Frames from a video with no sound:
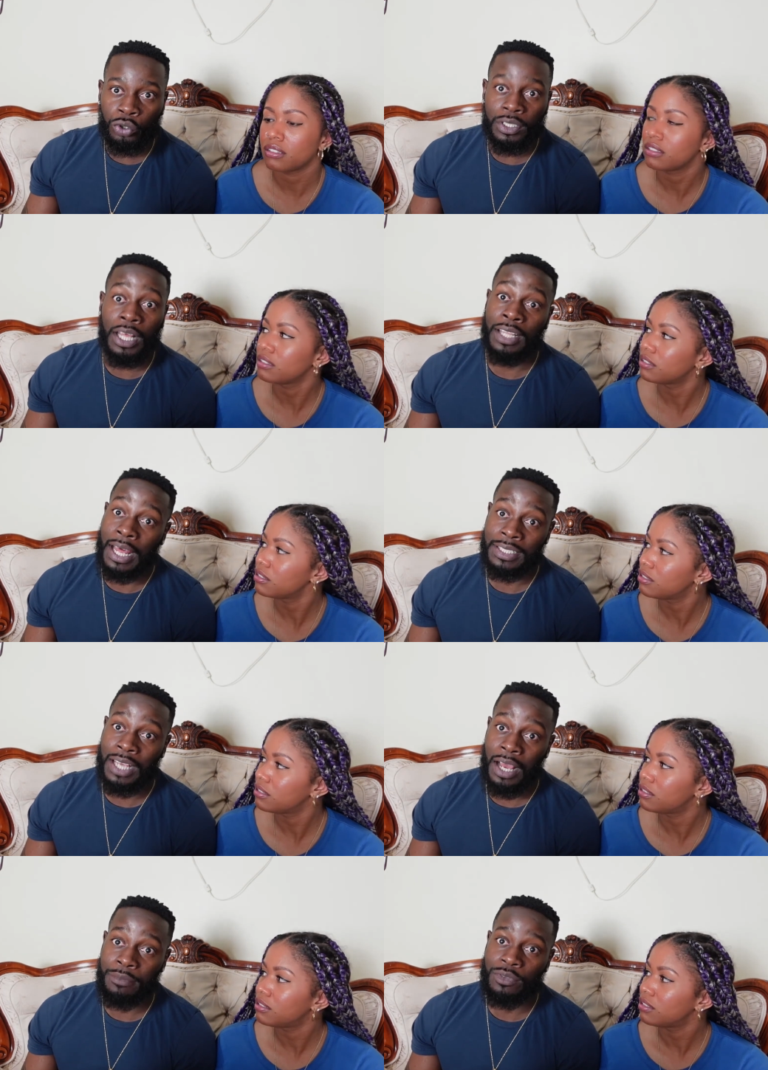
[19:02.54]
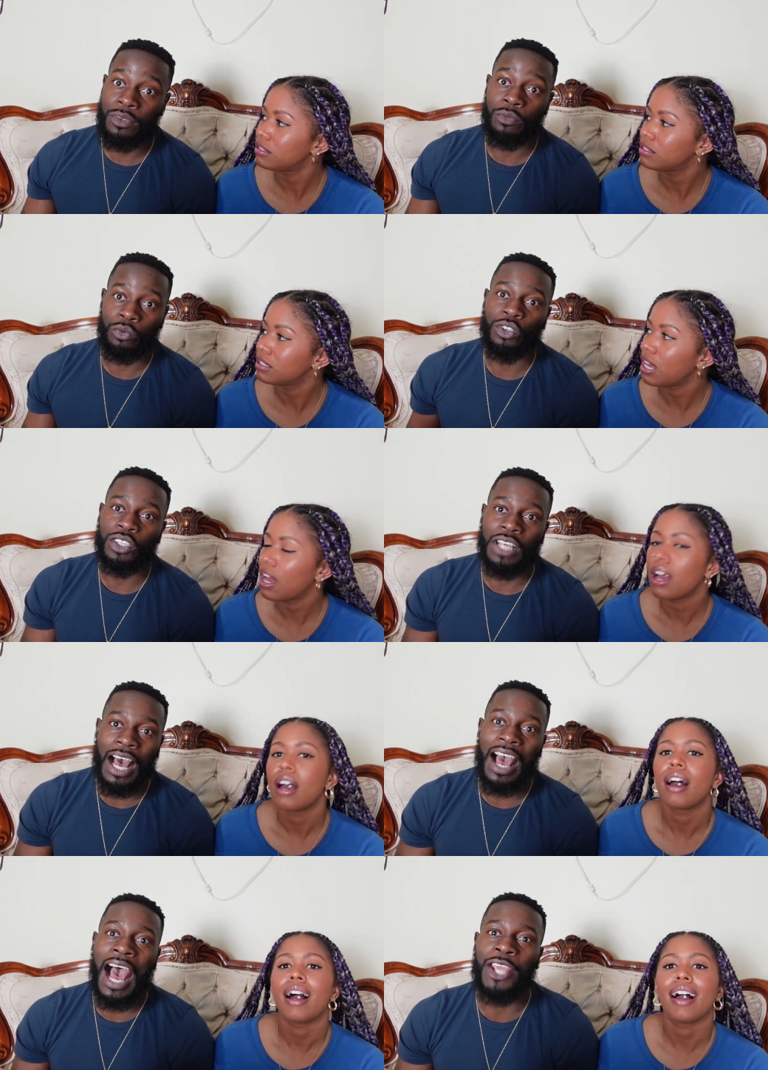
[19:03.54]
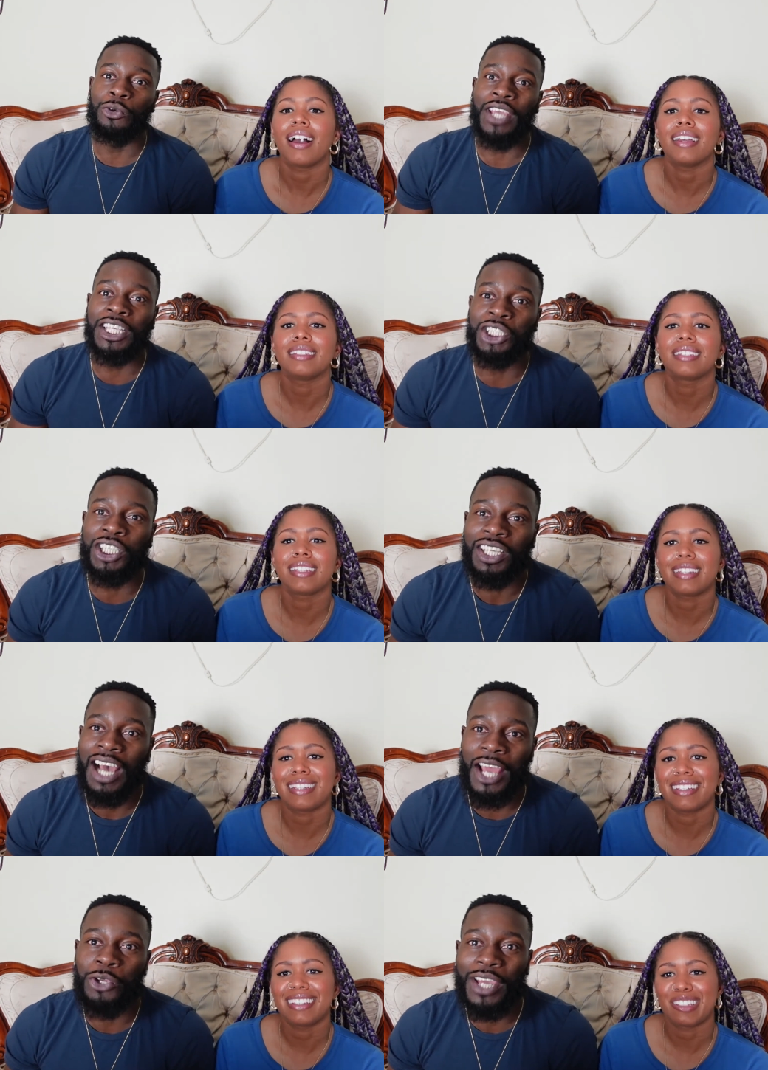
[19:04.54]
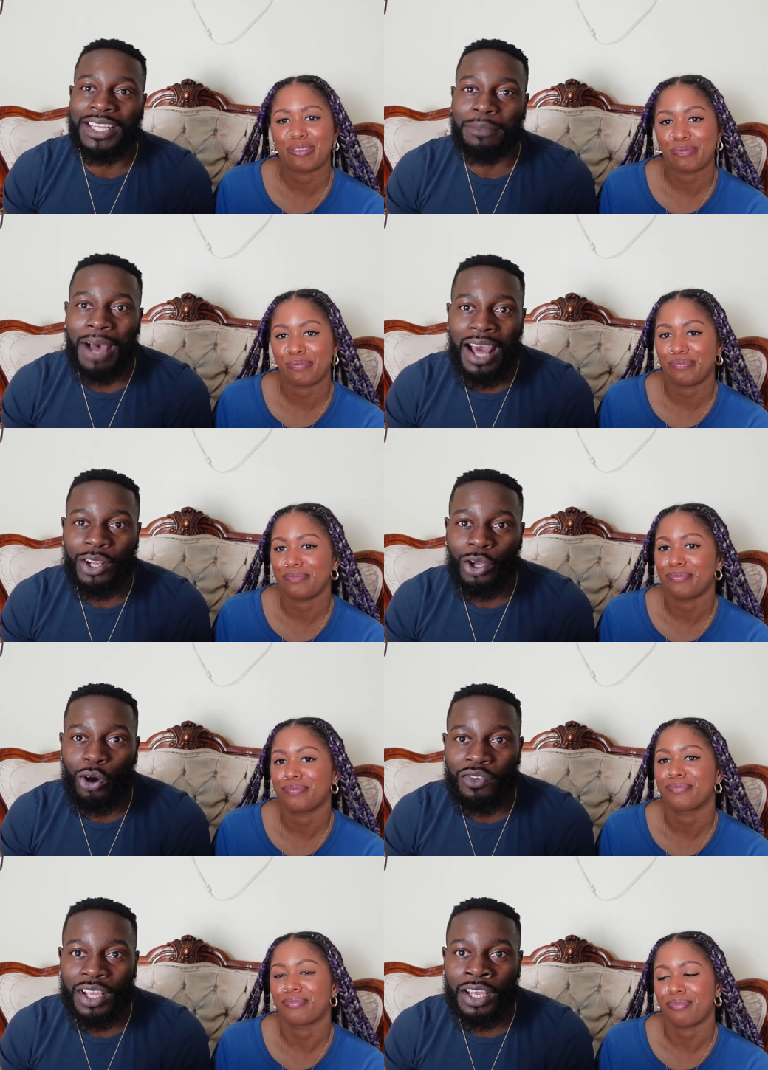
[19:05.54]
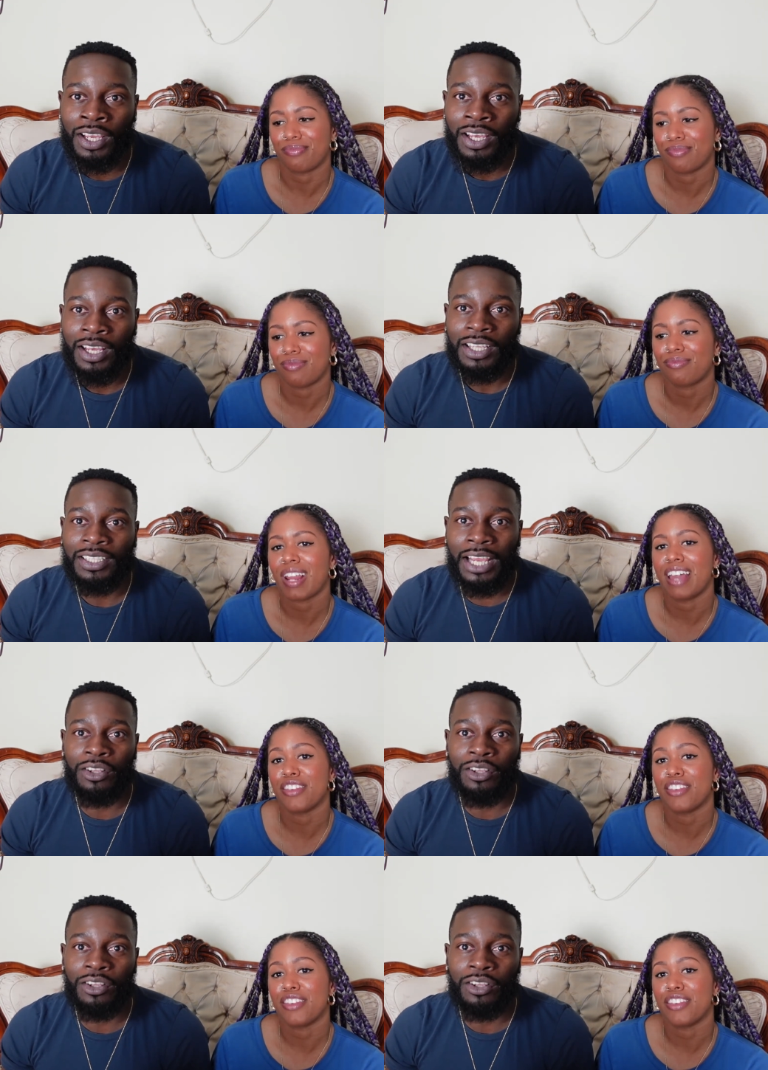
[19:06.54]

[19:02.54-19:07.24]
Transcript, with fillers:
Speaker 1: a lot of times how you get the body over there. Your